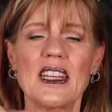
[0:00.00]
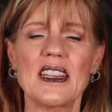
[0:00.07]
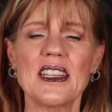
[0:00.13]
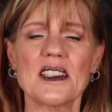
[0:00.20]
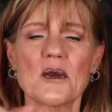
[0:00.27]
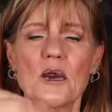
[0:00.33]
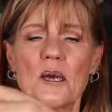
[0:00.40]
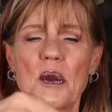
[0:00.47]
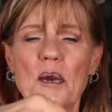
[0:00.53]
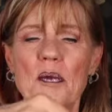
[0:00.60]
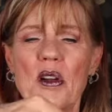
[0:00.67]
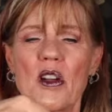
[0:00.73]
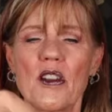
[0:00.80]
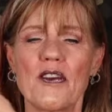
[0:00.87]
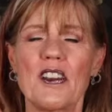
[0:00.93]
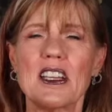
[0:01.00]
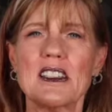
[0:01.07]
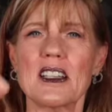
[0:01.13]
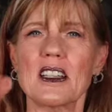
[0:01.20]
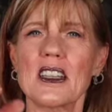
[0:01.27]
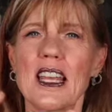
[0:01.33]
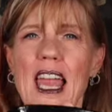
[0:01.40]
and this would be perfect
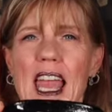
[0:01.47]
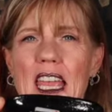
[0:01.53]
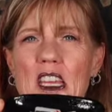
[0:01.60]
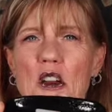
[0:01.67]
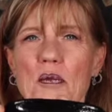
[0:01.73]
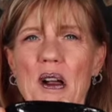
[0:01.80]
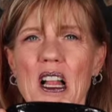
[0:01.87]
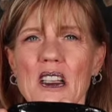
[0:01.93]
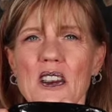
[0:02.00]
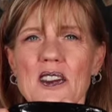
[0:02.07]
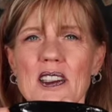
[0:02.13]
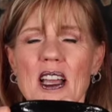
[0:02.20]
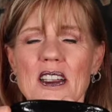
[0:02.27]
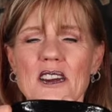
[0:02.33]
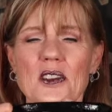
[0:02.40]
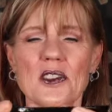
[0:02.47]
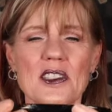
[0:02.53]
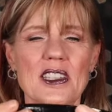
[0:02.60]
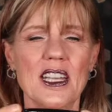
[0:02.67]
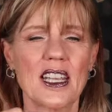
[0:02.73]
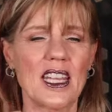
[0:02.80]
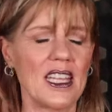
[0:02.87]
to lay your Palo Santo
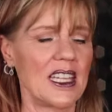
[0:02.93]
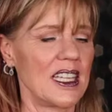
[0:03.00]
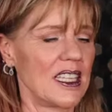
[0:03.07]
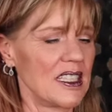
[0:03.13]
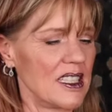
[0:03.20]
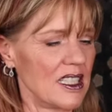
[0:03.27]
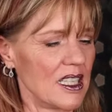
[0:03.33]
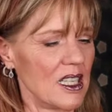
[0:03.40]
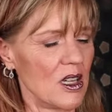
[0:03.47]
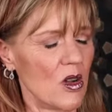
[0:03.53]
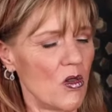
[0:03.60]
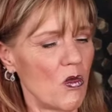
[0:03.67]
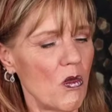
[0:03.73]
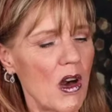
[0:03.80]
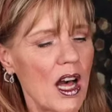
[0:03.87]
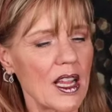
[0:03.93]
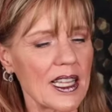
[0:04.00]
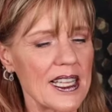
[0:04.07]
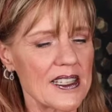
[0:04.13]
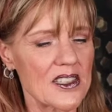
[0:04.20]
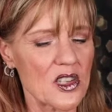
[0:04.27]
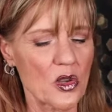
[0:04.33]
stick in while
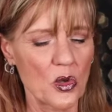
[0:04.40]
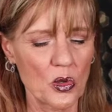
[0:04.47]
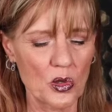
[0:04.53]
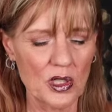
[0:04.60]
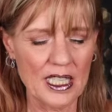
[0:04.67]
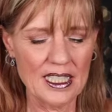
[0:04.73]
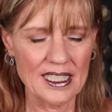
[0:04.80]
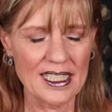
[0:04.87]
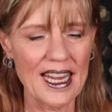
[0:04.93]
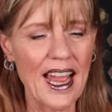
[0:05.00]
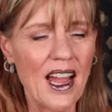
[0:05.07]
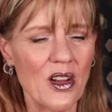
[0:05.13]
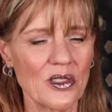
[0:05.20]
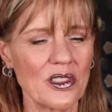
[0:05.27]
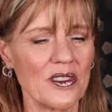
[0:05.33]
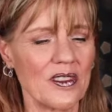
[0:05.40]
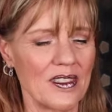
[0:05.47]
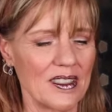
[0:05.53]
it's cooling down.